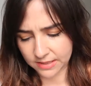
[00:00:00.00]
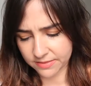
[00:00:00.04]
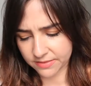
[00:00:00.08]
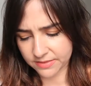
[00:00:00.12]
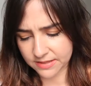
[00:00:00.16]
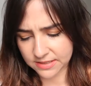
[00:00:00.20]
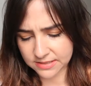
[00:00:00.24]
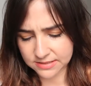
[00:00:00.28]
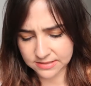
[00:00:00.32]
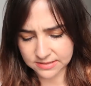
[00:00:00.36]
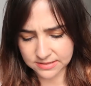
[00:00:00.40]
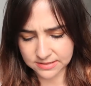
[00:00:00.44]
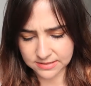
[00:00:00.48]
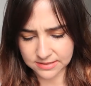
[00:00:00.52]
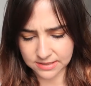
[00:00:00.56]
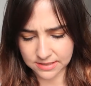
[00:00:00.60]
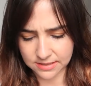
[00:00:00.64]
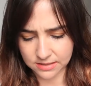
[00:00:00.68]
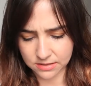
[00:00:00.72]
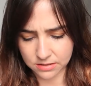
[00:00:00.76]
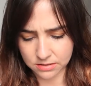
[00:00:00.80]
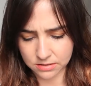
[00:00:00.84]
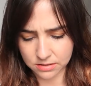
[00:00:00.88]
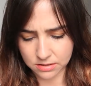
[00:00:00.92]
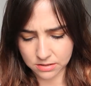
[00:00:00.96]
And this is
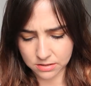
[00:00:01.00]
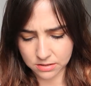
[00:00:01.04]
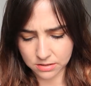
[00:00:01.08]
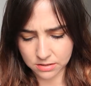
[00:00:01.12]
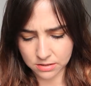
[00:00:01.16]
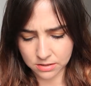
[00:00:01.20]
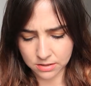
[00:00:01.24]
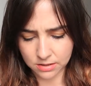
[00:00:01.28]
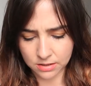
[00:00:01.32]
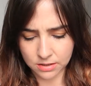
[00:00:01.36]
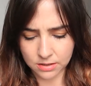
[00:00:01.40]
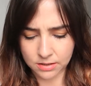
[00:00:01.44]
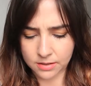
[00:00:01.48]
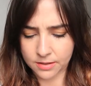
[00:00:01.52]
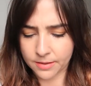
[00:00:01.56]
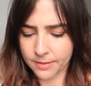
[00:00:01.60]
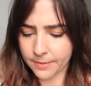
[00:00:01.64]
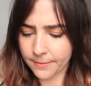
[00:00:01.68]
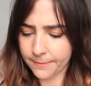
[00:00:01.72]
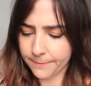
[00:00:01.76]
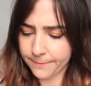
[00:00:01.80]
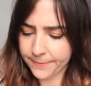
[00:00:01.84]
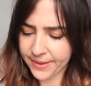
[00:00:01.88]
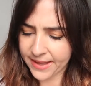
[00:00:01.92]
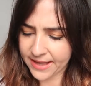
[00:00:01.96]
in
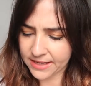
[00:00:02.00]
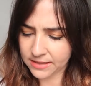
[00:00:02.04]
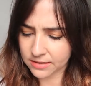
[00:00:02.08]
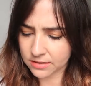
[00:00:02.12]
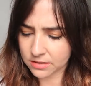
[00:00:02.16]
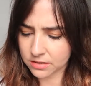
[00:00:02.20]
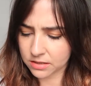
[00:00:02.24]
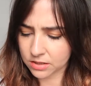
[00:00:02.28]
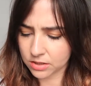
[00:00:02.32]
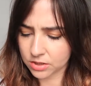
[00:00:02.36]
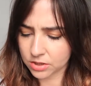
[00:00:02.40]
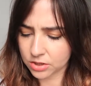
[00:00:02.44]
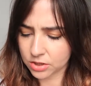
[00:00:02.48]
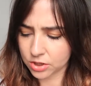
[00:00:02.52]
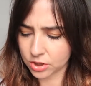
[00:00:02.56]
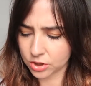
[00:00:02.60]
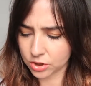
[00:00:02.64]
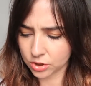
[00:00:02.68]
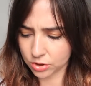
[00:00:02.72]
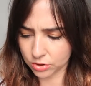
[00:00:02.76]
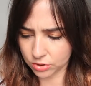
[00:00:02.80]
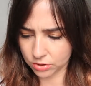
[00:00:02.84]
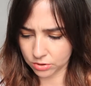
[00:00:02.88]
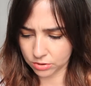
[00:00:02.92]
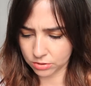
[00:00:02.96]
Pink
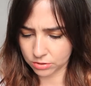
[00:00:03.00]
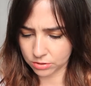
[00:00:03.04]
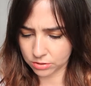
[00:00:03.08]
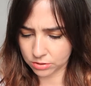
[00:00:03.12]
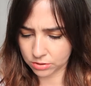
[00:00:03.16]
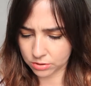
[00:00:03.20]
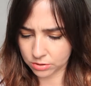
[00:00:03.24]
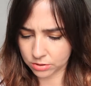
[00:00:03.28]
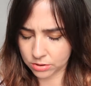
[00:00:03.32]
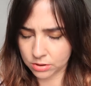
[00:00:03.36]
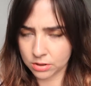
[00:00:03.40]
Cocoon.